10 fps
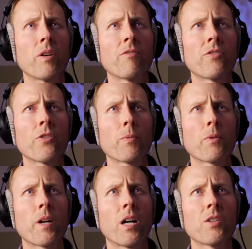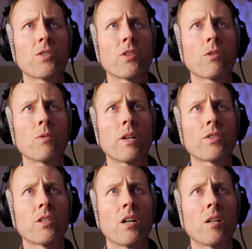going further with regards to the
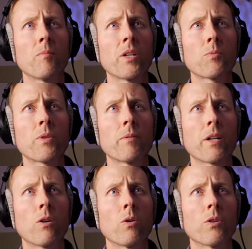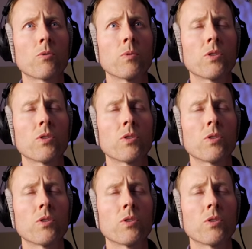question on MixPre recorders,